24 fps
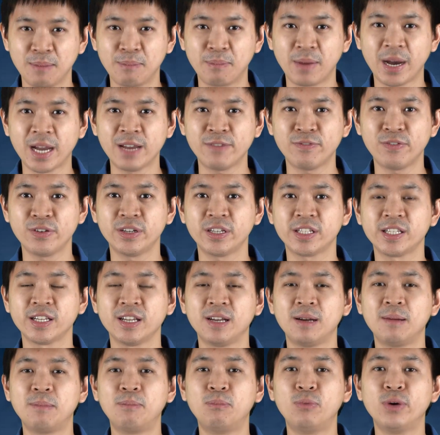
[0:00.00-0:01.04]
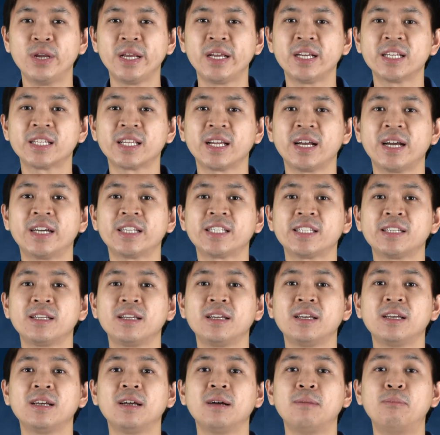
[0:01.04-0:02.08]
mindfulness brings
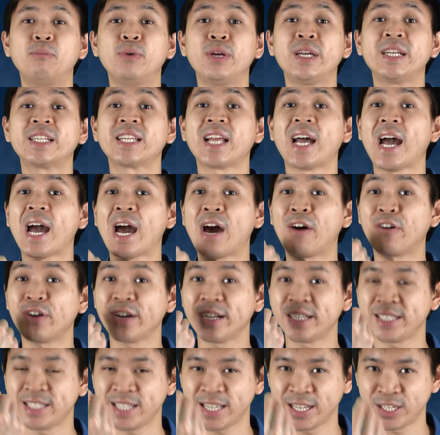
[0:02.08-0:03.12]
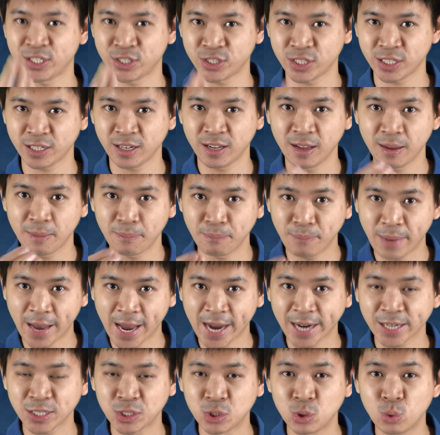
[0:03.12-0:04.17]
our attention
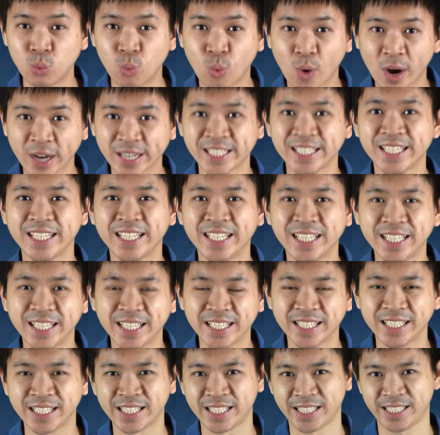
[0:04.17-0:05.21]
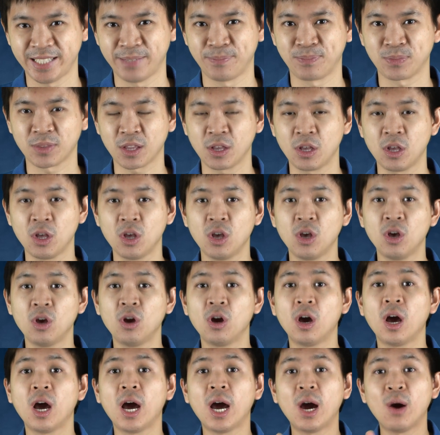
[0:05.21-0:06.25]
back to what is,
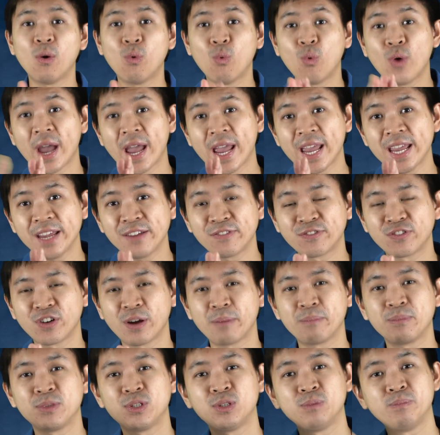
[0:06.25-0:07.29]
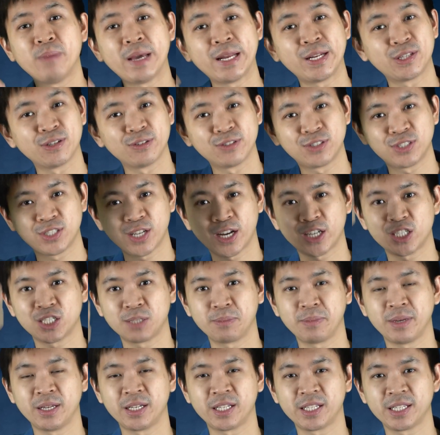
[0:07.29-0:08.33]
away from mental
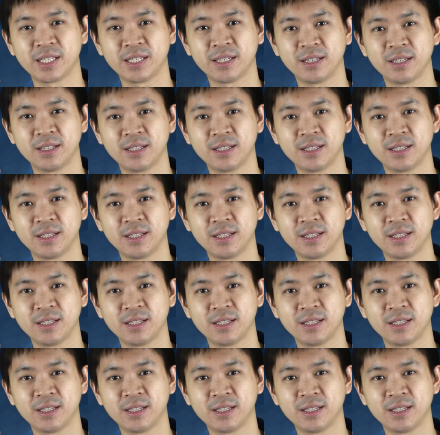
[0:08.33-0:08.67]
judgments.